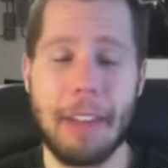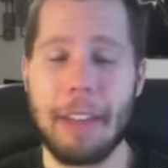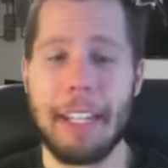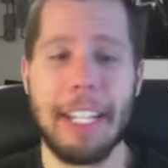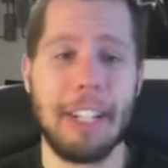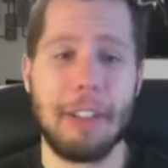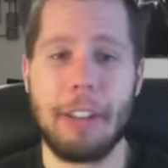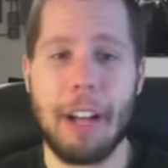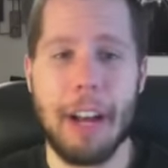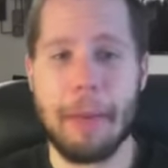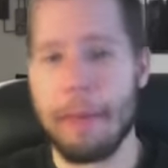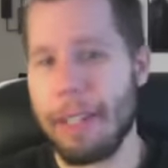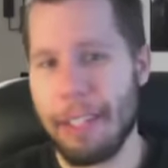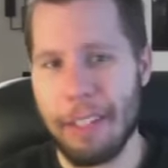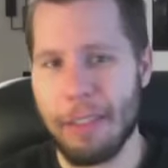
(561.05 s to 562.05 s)
I think he should
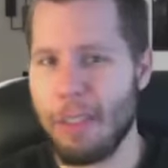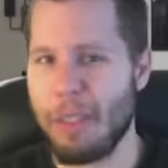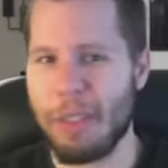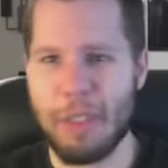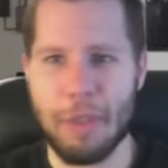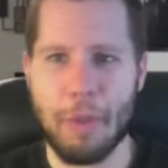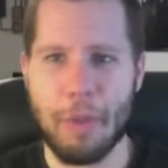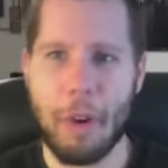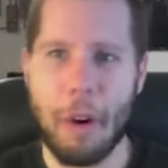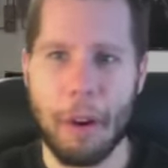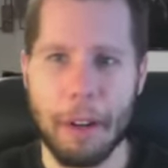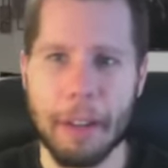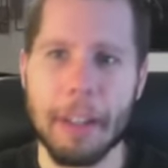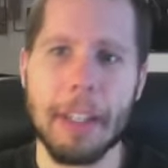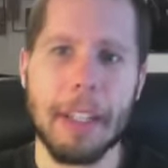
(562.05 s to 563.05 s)
come in and look
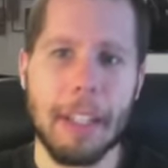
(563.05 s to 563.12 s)
strong.